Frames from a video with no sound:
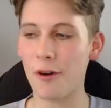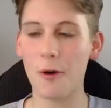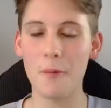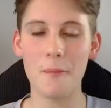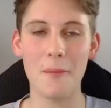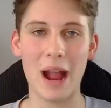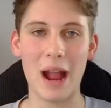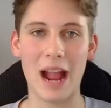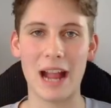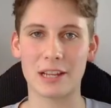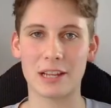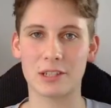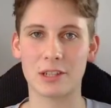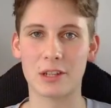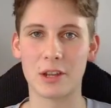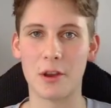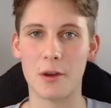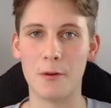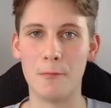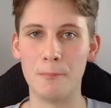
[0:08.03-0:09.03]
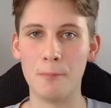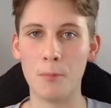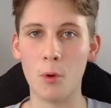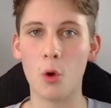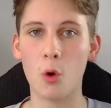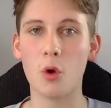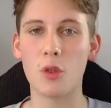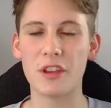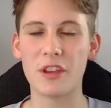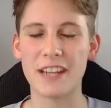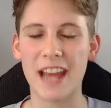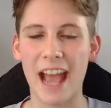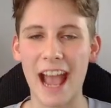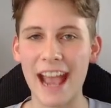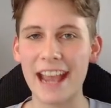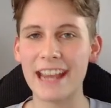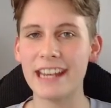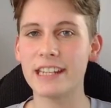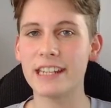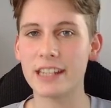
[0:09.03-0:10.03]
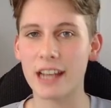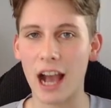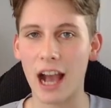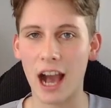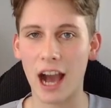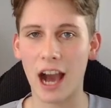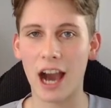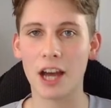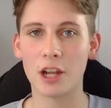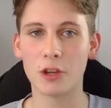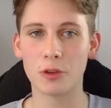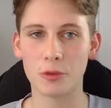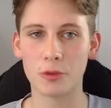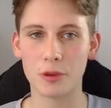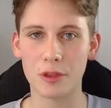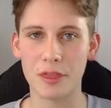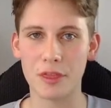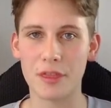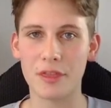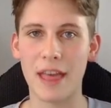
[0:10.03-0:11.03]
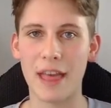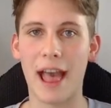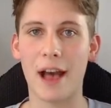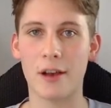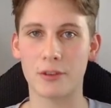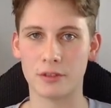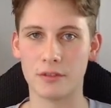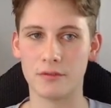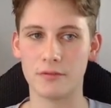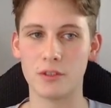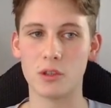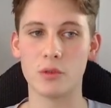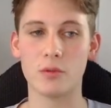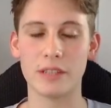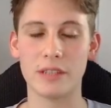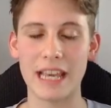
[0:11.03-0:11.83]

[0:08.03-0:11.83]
amassed more than 800,000 views.